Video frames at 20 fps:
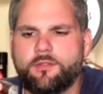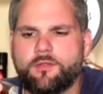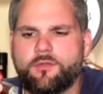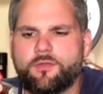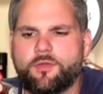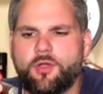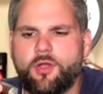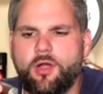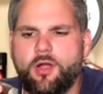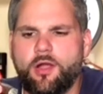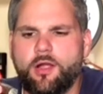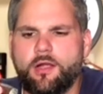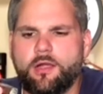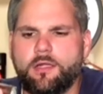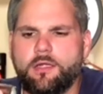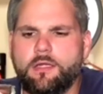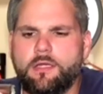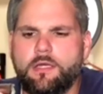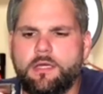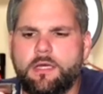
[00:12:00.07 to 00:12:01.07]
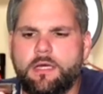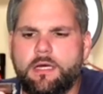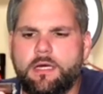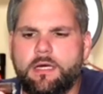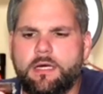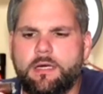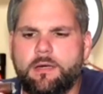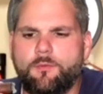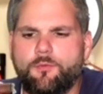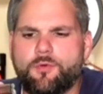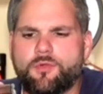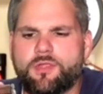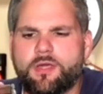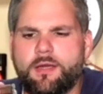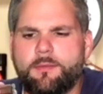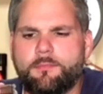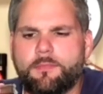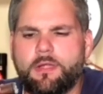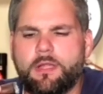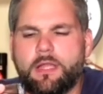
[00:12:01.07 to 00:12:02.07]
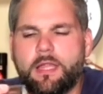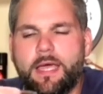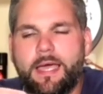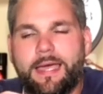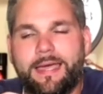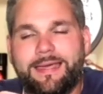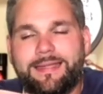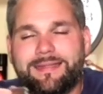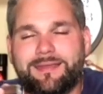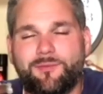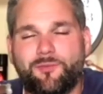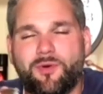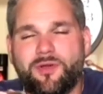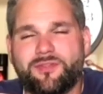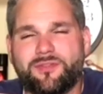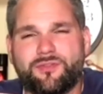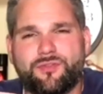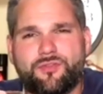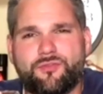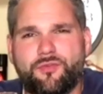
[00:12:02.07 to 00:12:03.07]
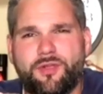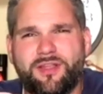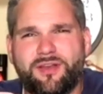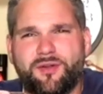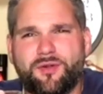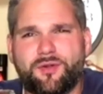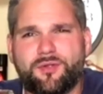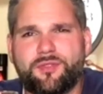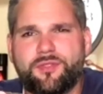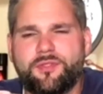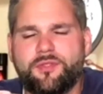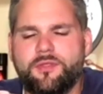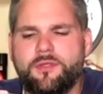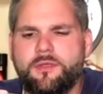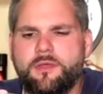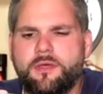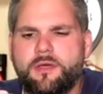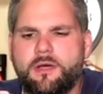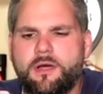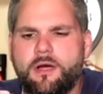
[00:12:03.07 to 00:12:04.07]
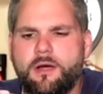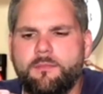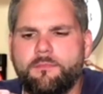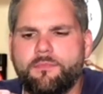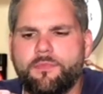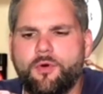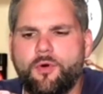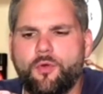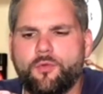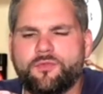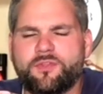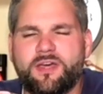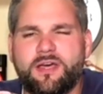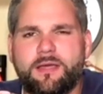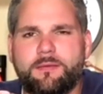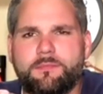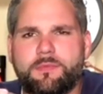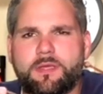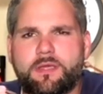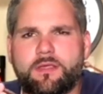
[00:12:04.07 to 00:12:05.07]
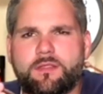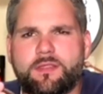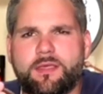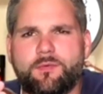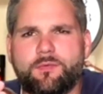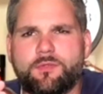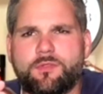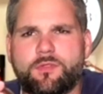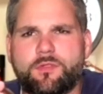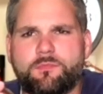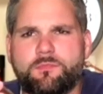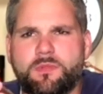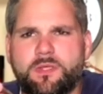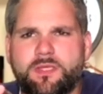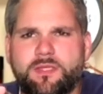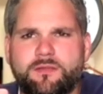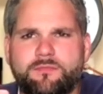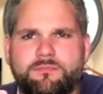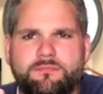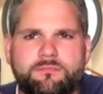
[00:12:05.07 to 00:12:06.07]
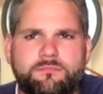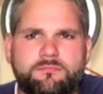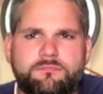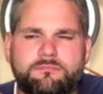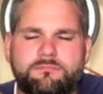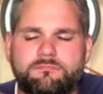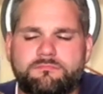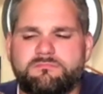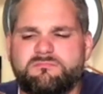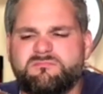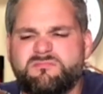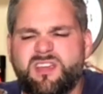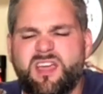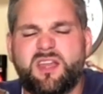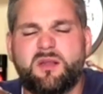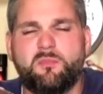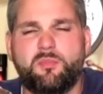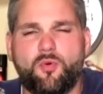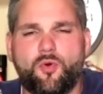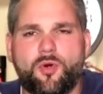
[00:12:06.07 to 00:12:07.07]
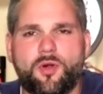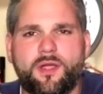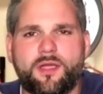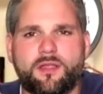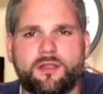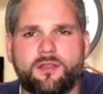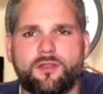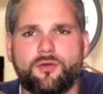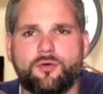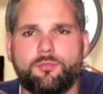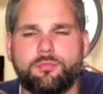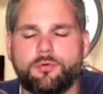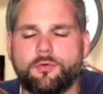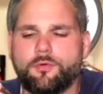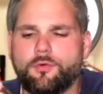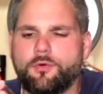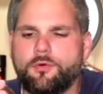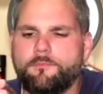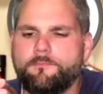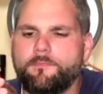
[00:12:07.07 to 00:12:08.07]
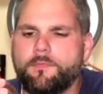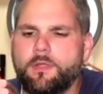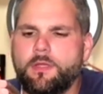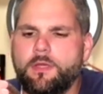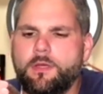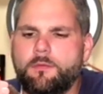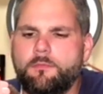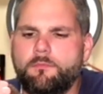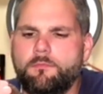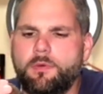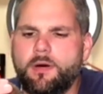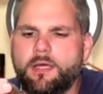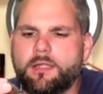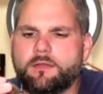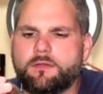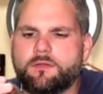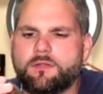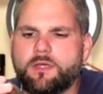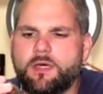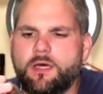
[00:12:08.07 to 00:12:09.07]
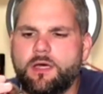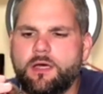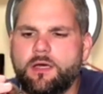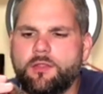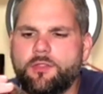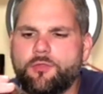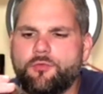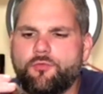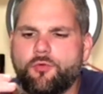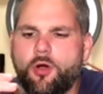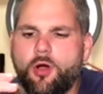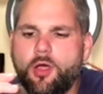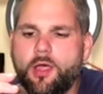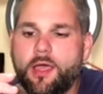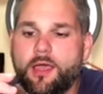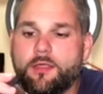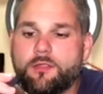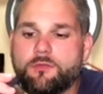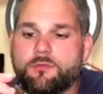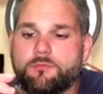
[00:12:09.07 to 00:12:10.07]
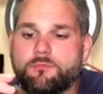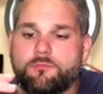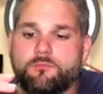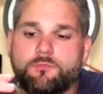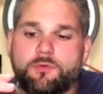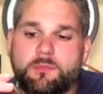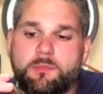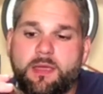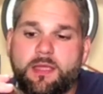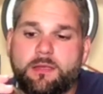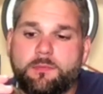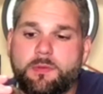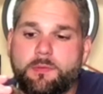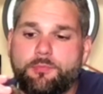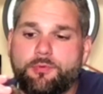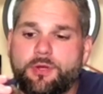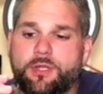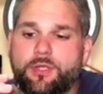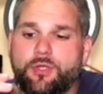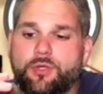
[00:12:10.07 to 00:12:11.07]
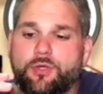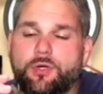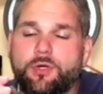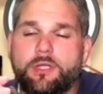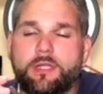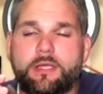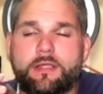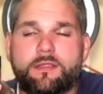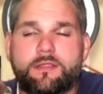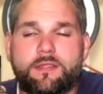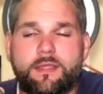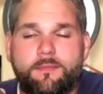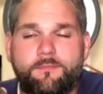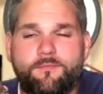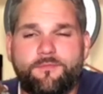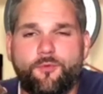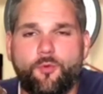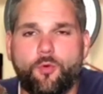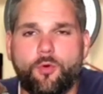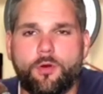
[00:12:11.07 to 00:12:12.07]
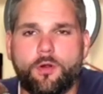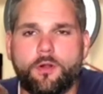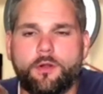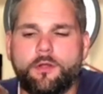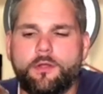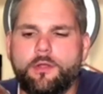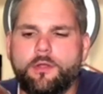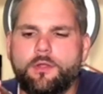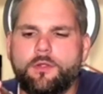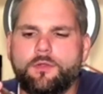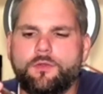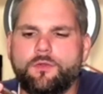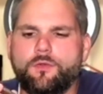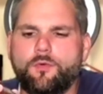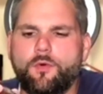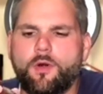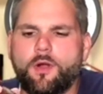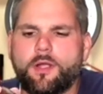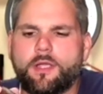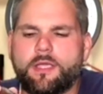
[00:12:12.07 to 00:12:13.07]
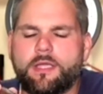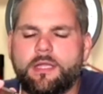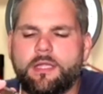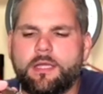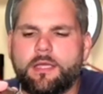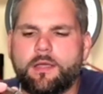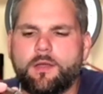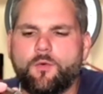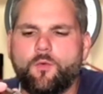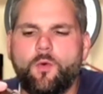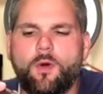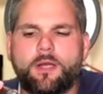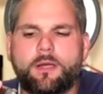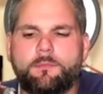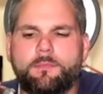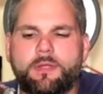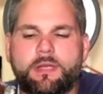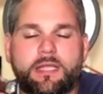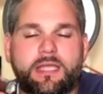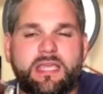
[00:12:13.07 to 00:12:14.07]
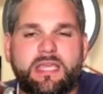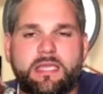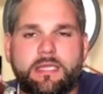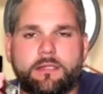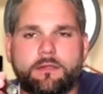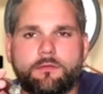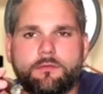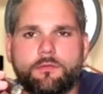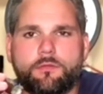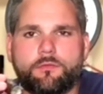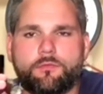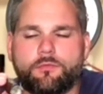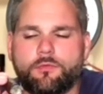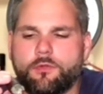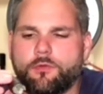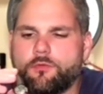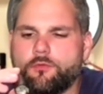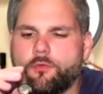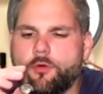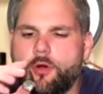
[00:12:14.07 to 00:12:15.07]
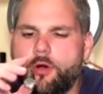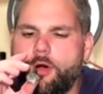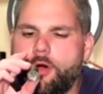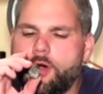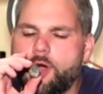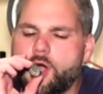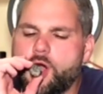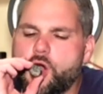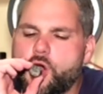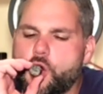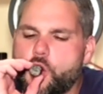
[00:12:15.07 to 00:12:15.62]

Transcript: out of the cigar, which I'm glad it wasn't straight earth the whole time, because that would just be kind of boring and a little brutal. But the draw has remained to be pretty good, except for you are getting quite a bit of heat through this draw.